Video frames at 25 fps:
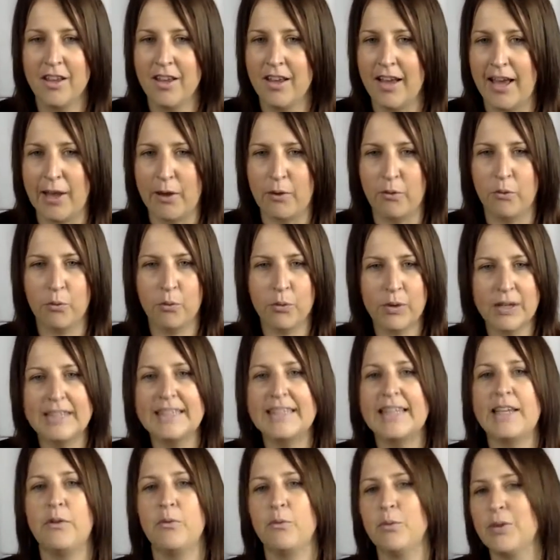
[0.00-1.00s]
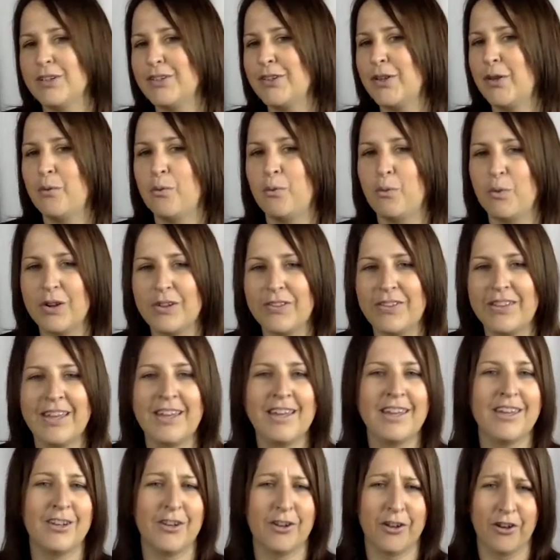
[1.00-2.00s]
I really, really,
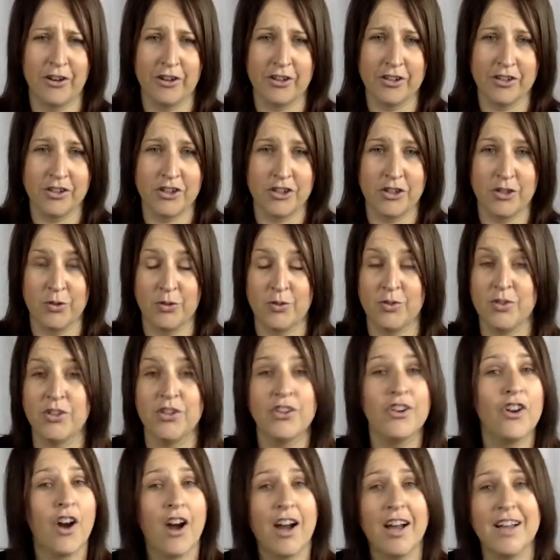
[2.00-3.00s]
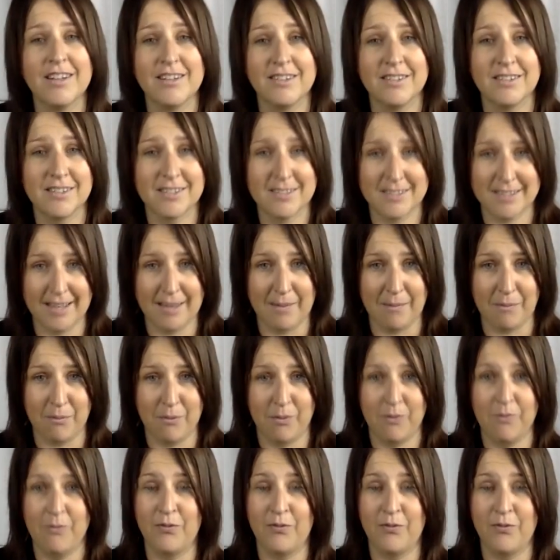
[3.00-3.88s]
really encourage you to not skip